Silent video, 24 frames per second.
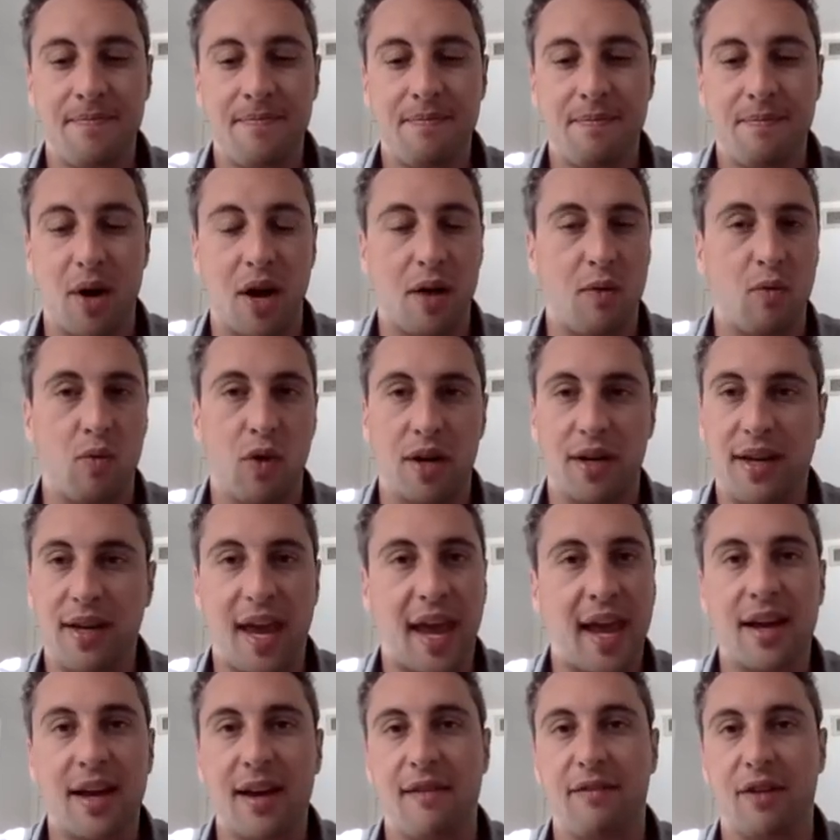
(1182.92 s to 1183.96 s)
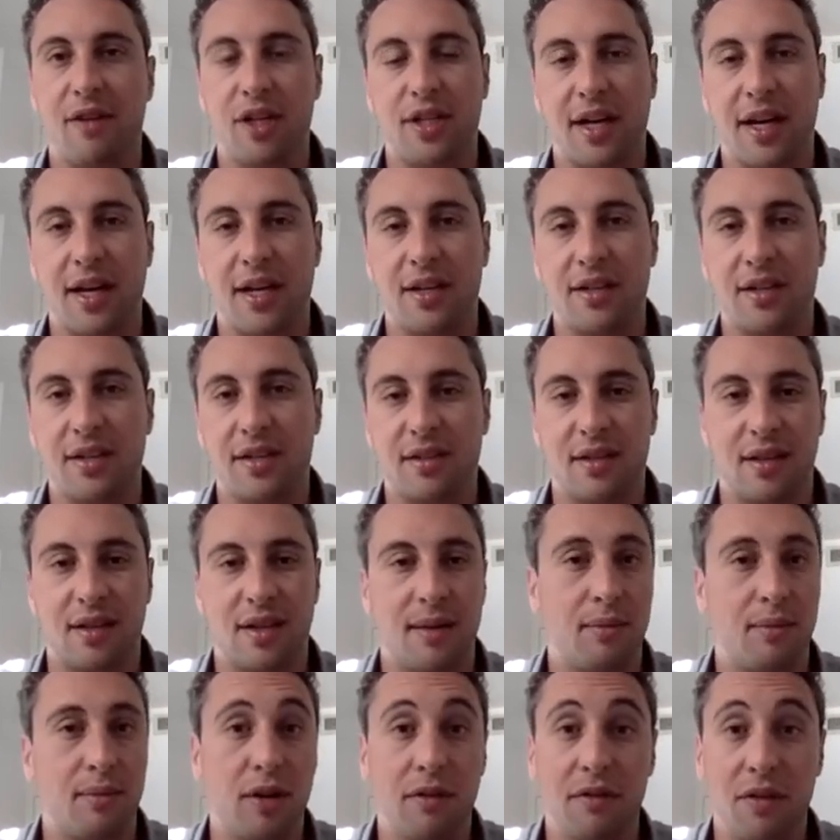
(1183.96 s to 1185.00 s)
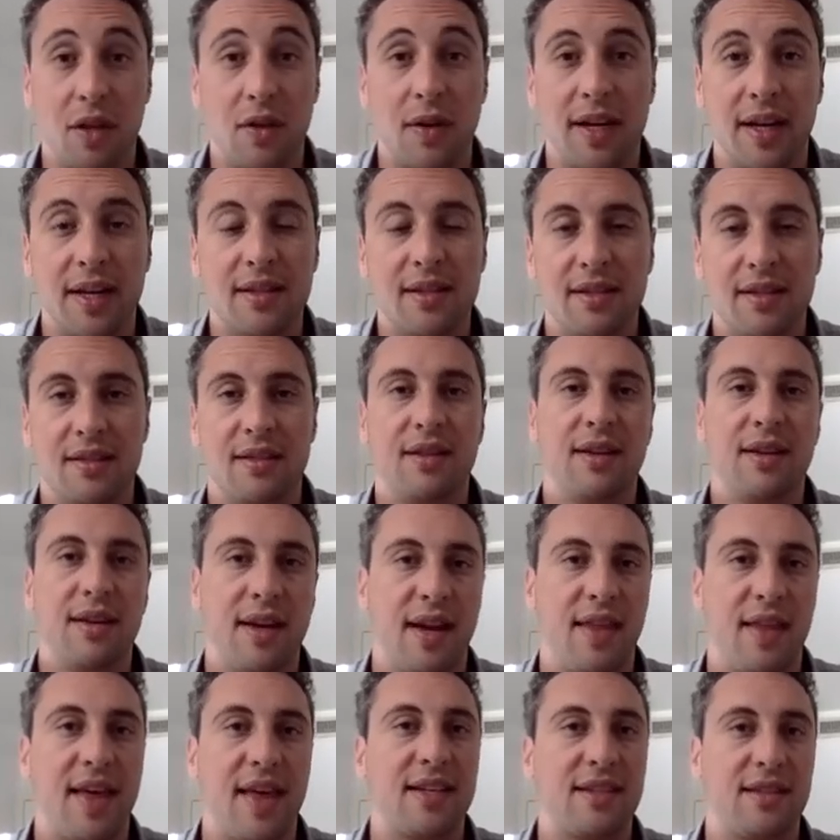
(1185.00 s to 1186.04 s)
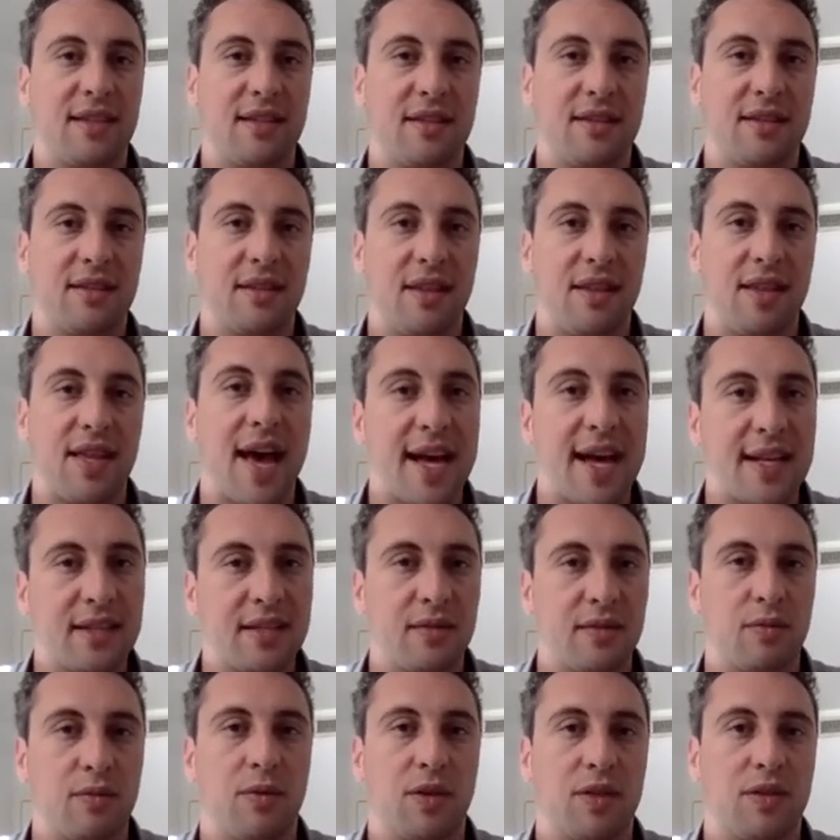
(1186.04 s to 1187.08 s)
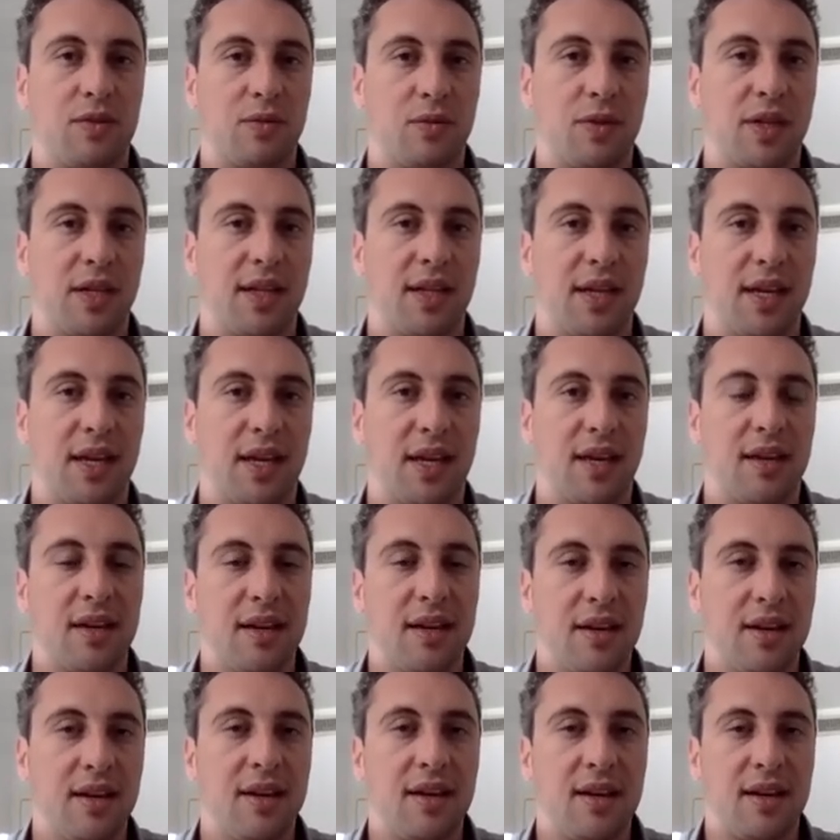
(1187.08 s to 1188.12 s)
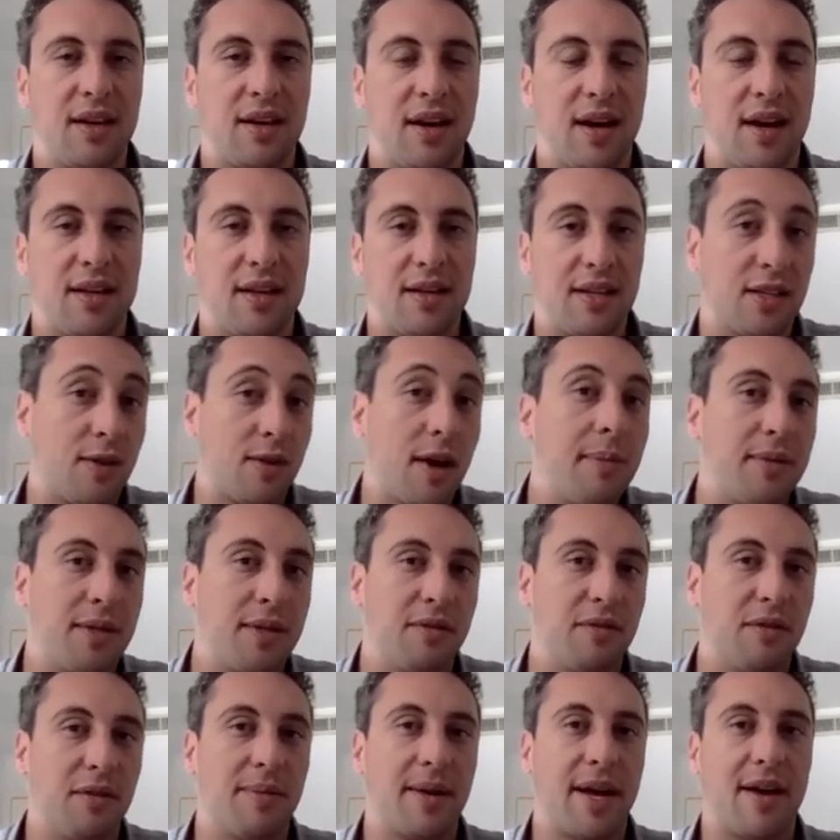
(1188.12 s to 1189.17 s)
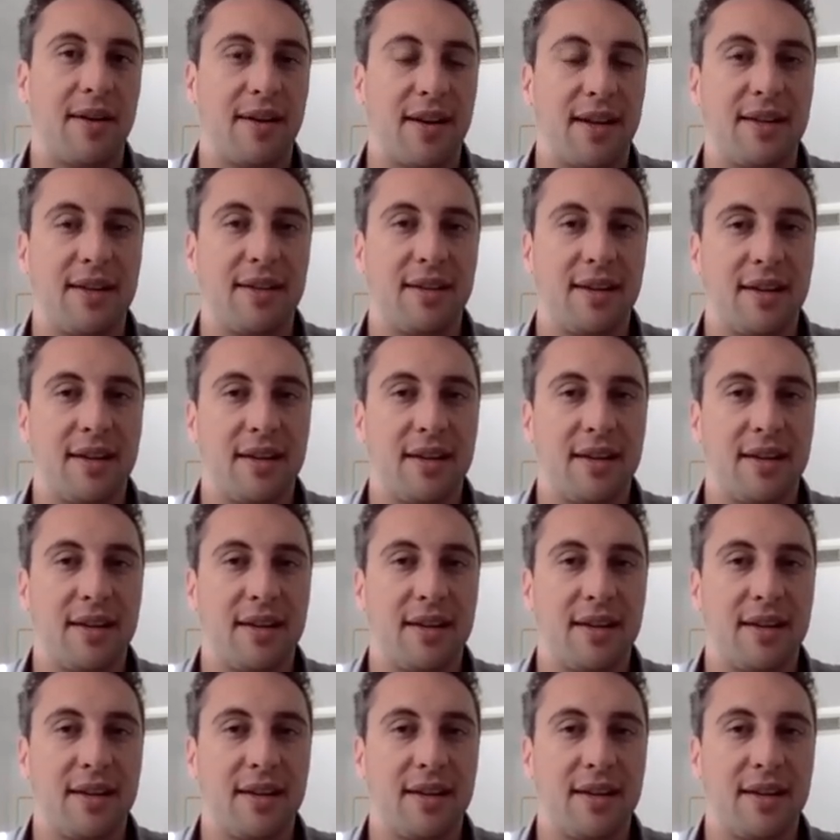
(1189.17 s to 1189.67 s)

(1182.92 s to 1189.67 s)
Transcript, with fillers: but what can't ever change is the number of units, and that's that's what's really uh, disruptive about it.